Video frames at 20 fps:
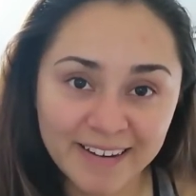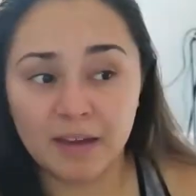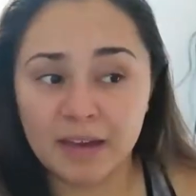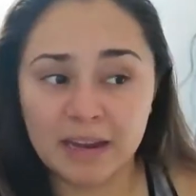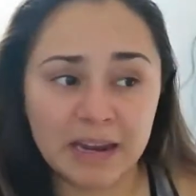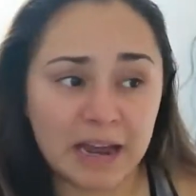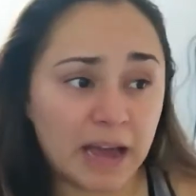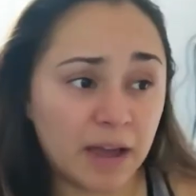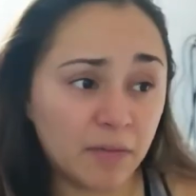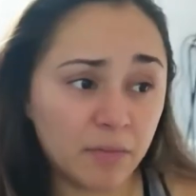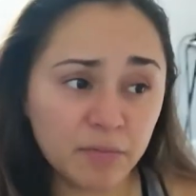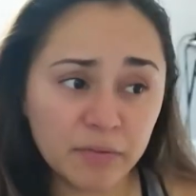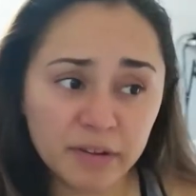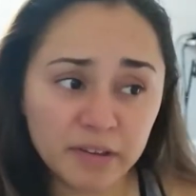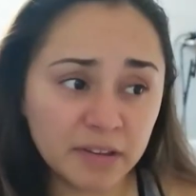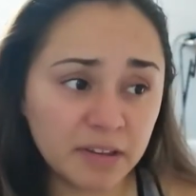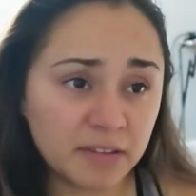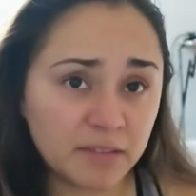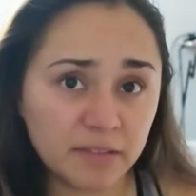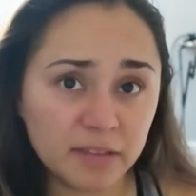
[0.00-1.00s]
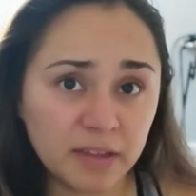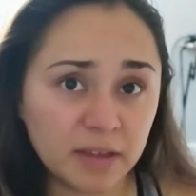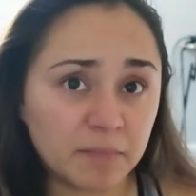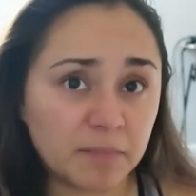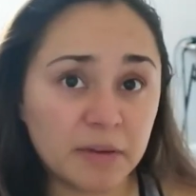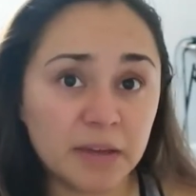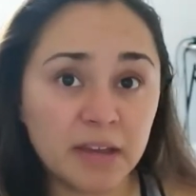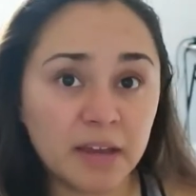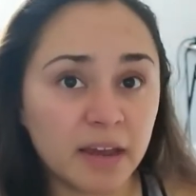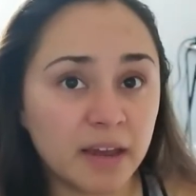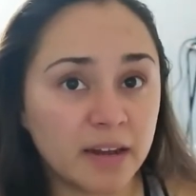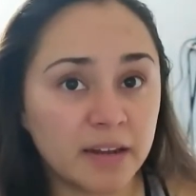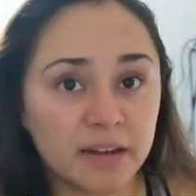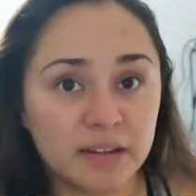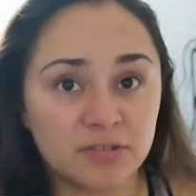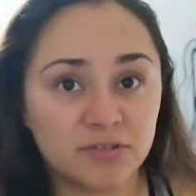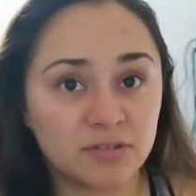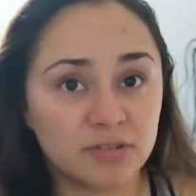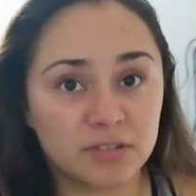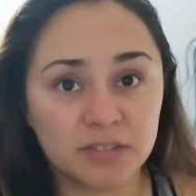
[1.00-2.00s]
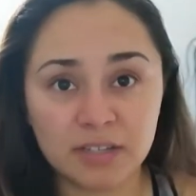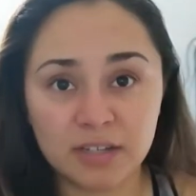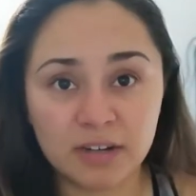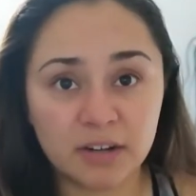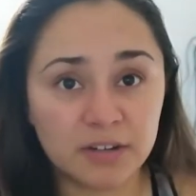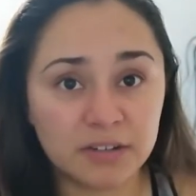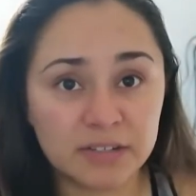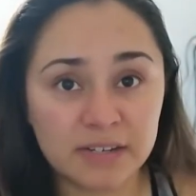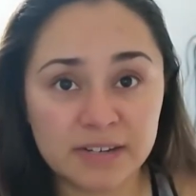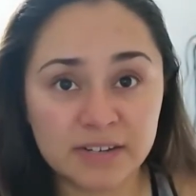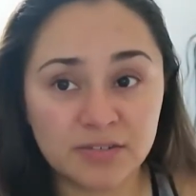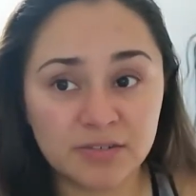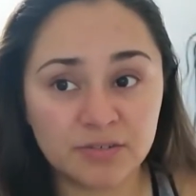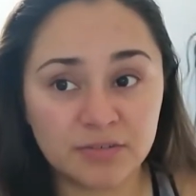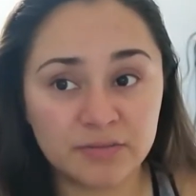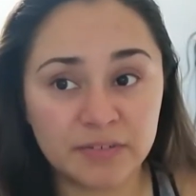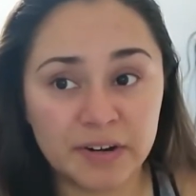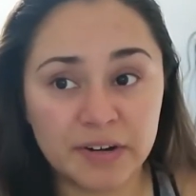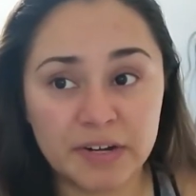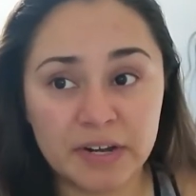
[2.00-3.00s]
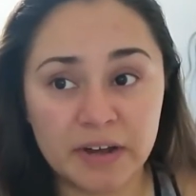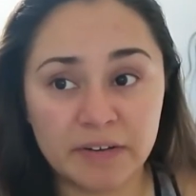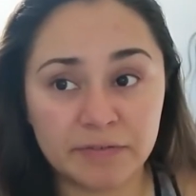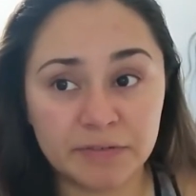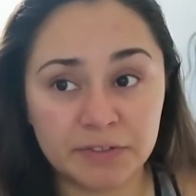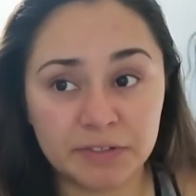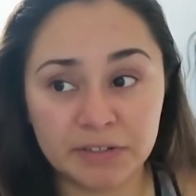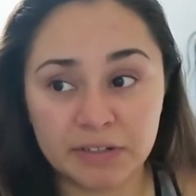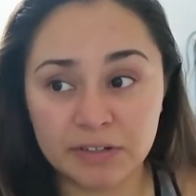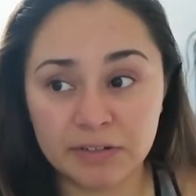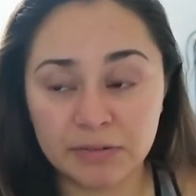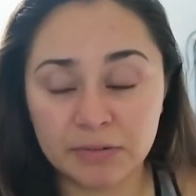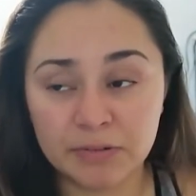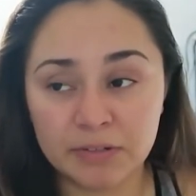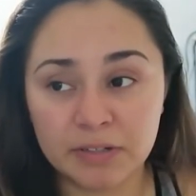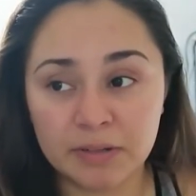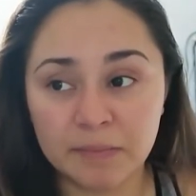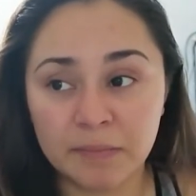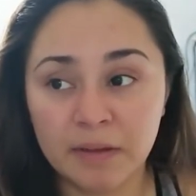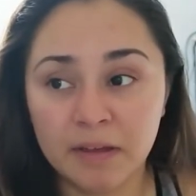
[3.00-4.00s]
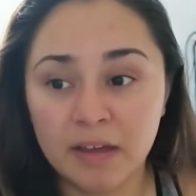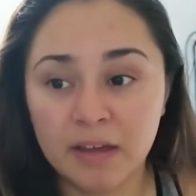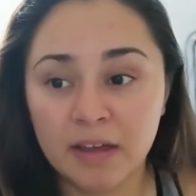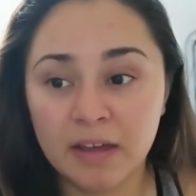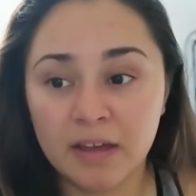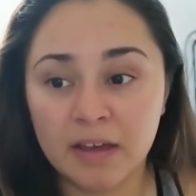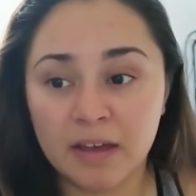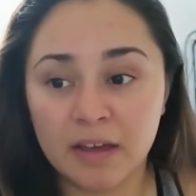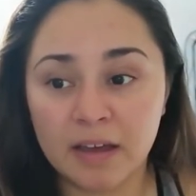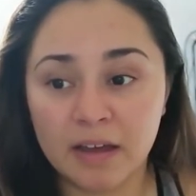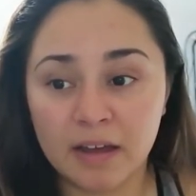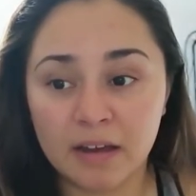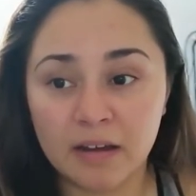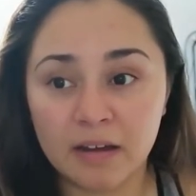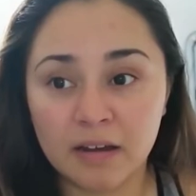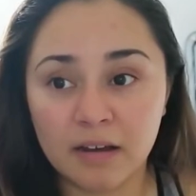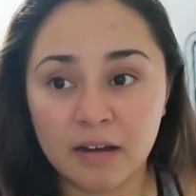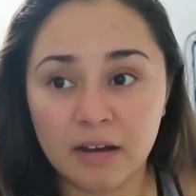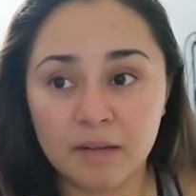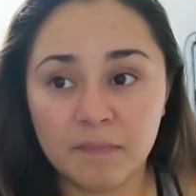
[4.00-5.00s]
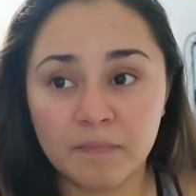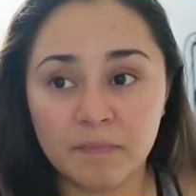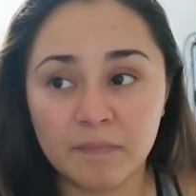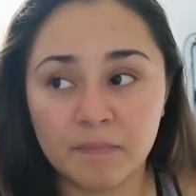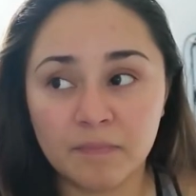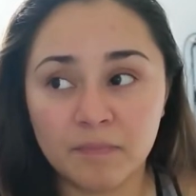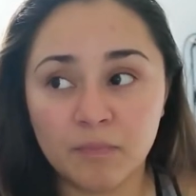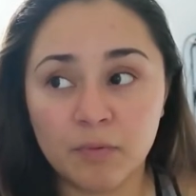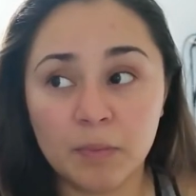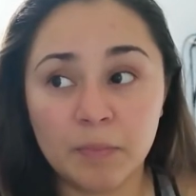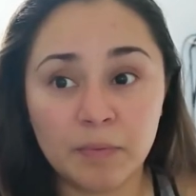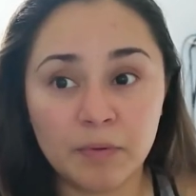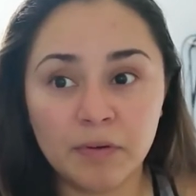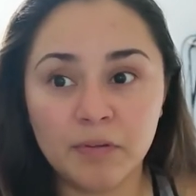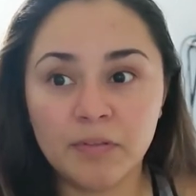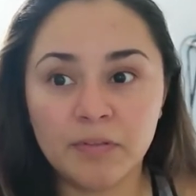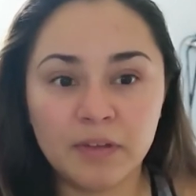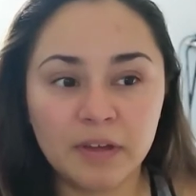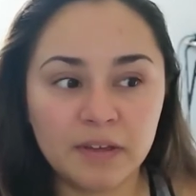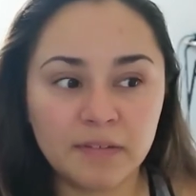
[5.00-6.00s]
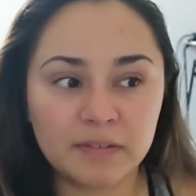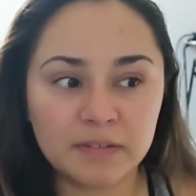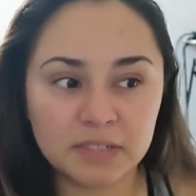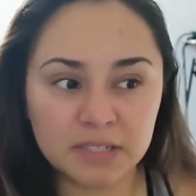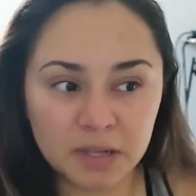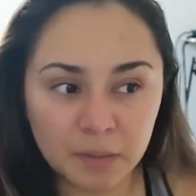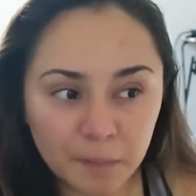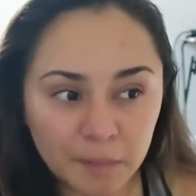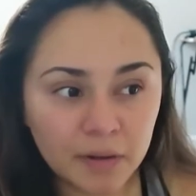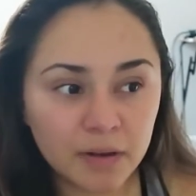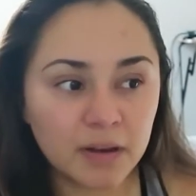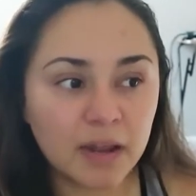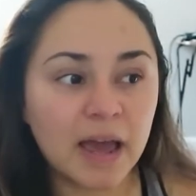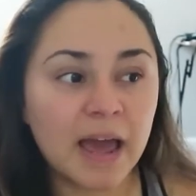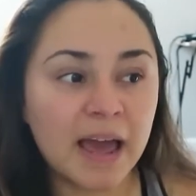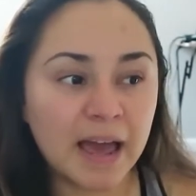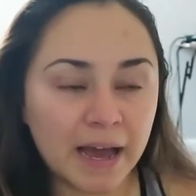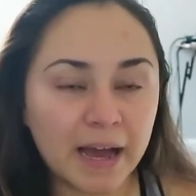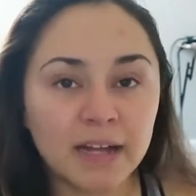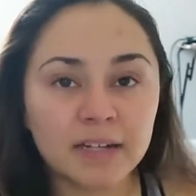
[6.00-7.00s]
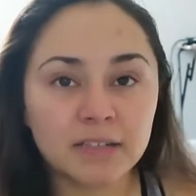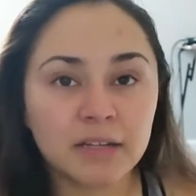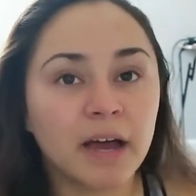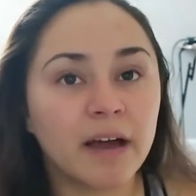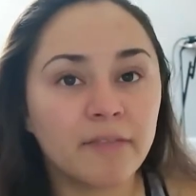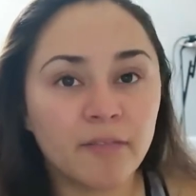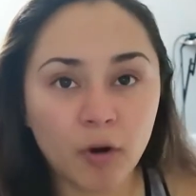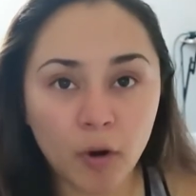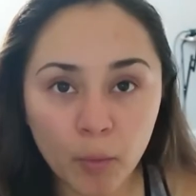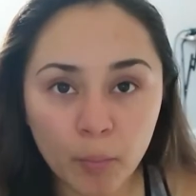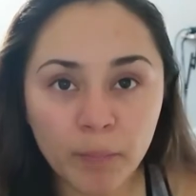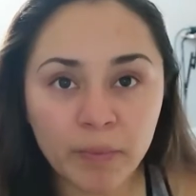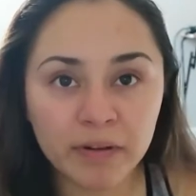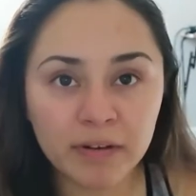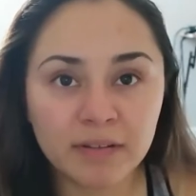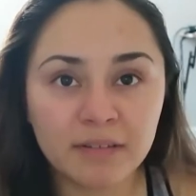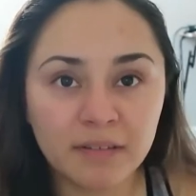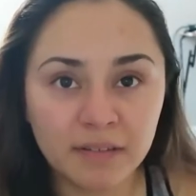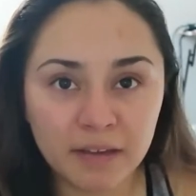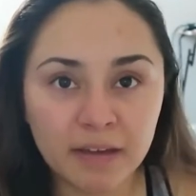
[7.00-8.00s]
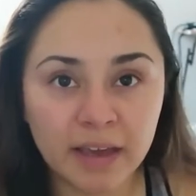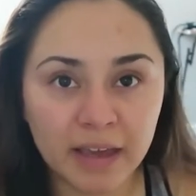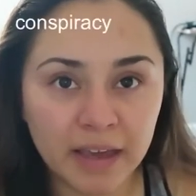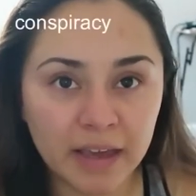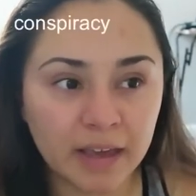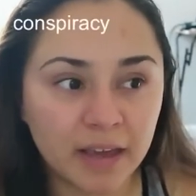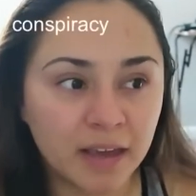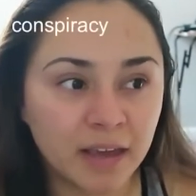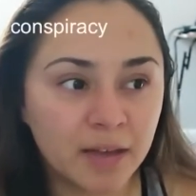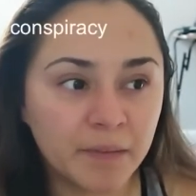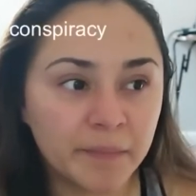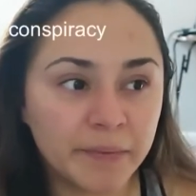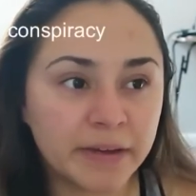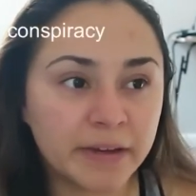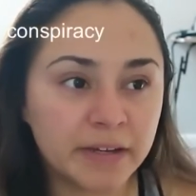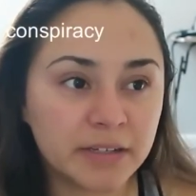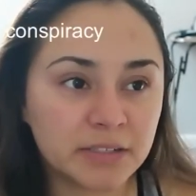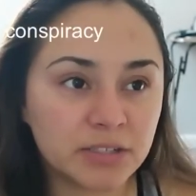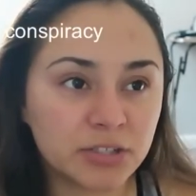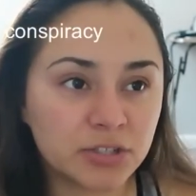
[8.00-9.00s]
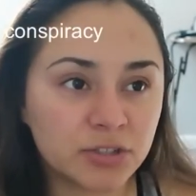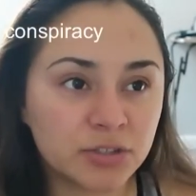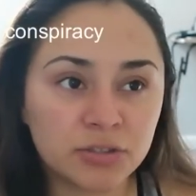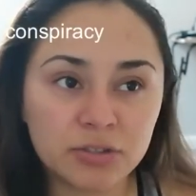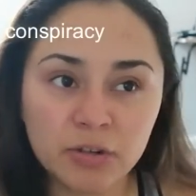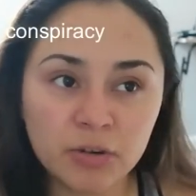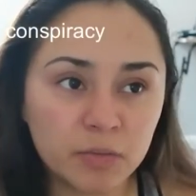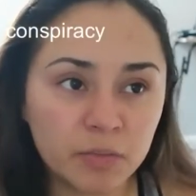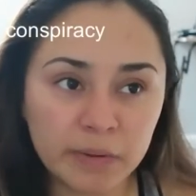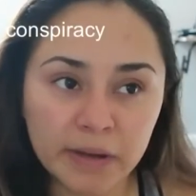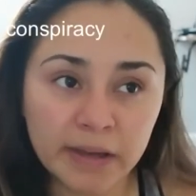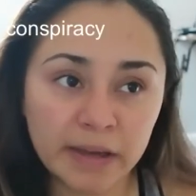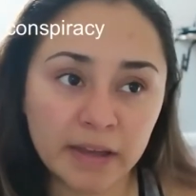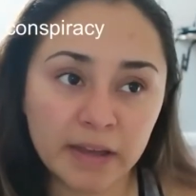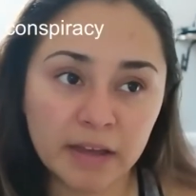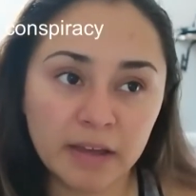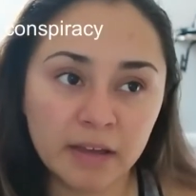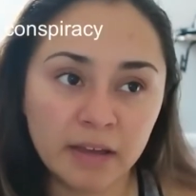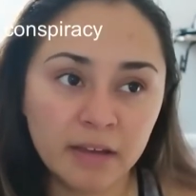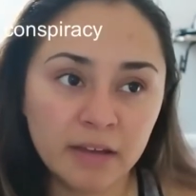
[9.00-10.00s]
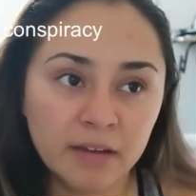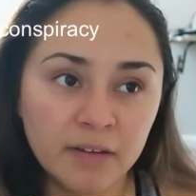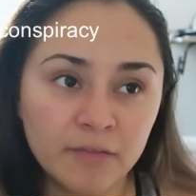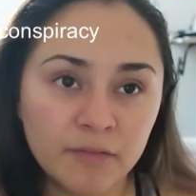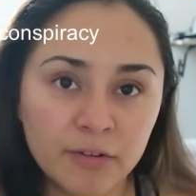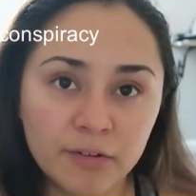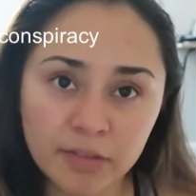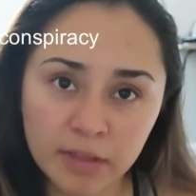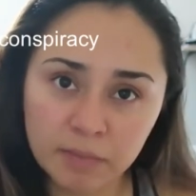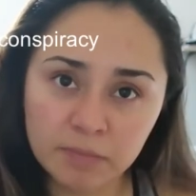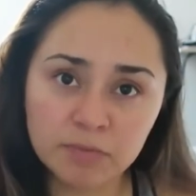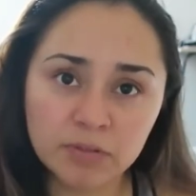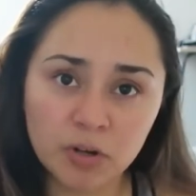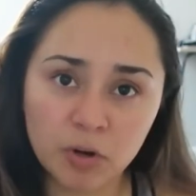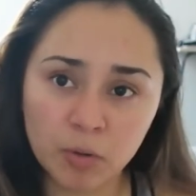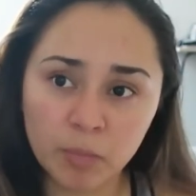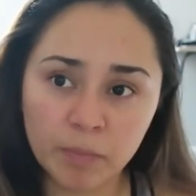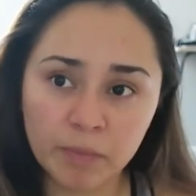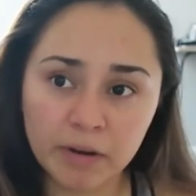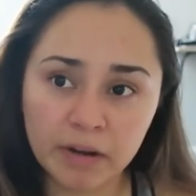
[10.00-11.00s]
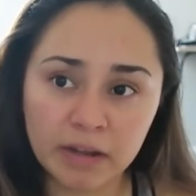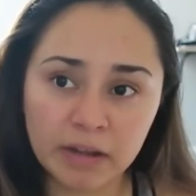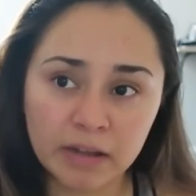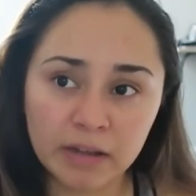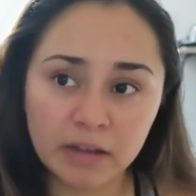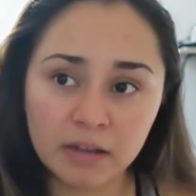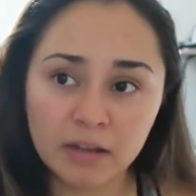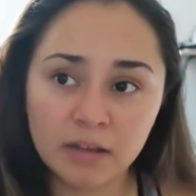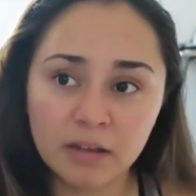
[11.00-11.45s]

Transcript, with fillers: And I really think, me and Angel, because I called Angel right after and I told him, and um, we both think someone had to have opened the gate because there's no way for them to open it.